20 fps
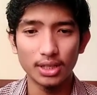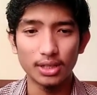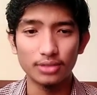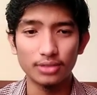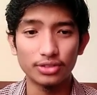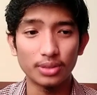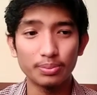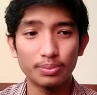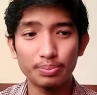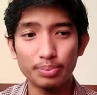
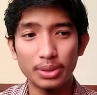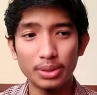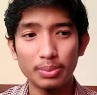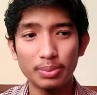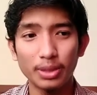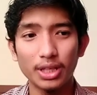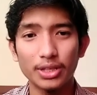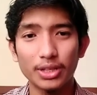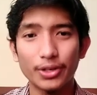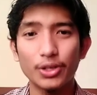some
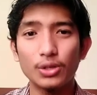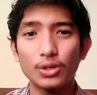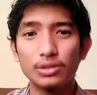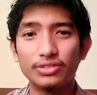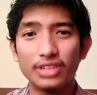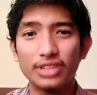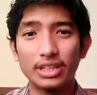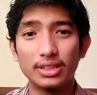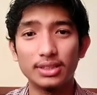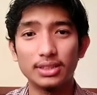people argue
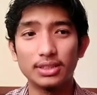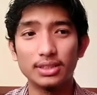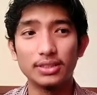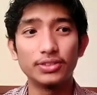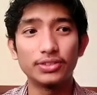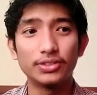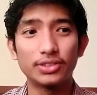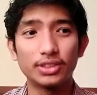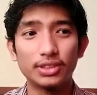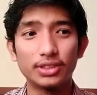that the
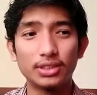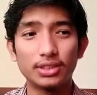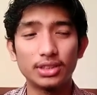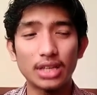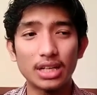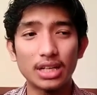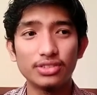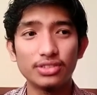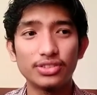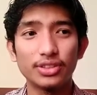
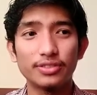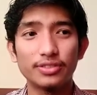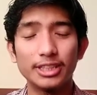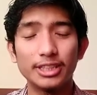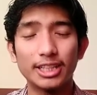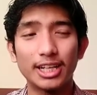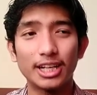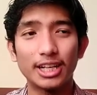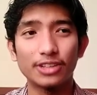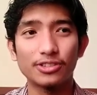studies of
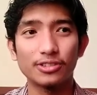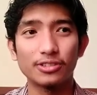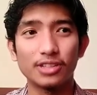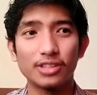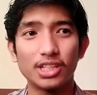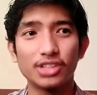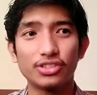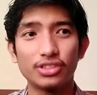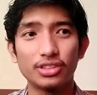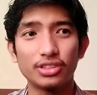international
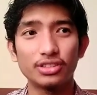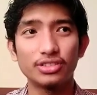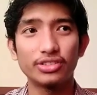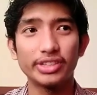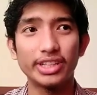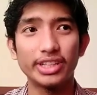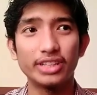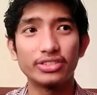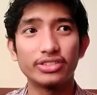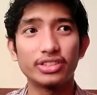relations
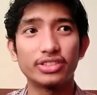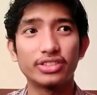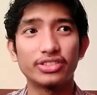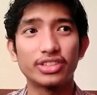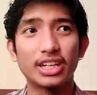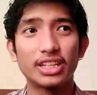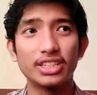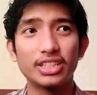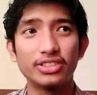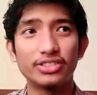is the
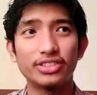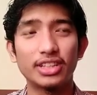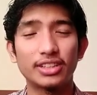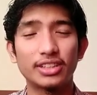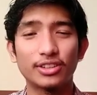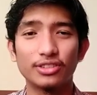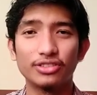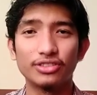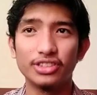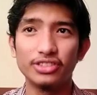studies that
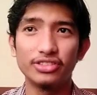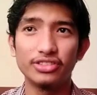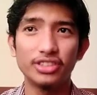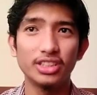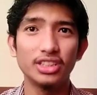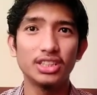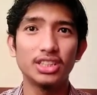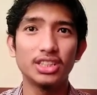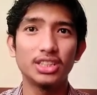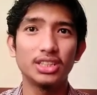
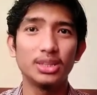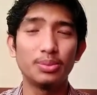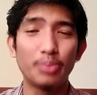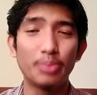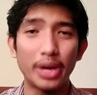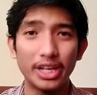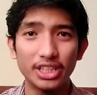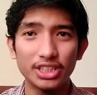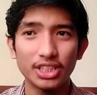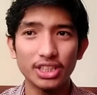consisting the
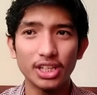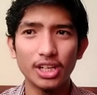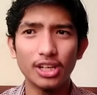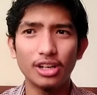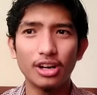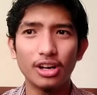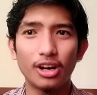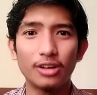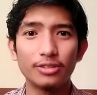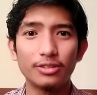debate
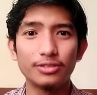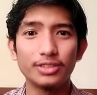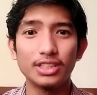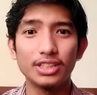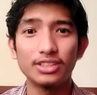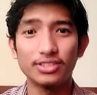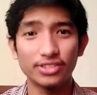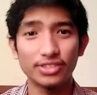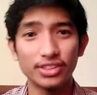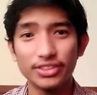of the
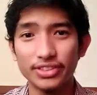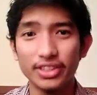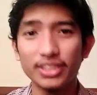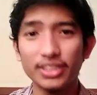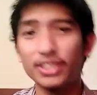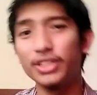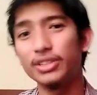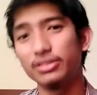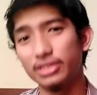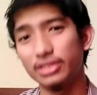existing
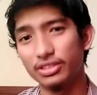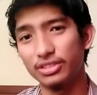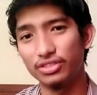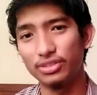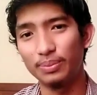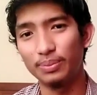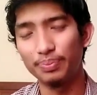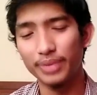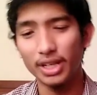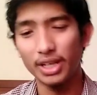theories.
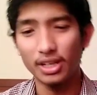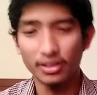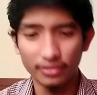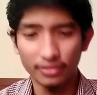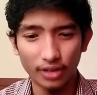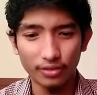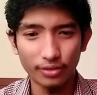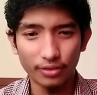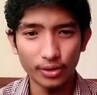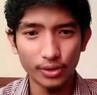
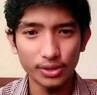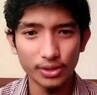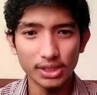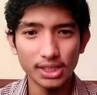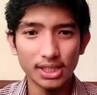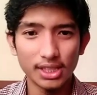Therefore,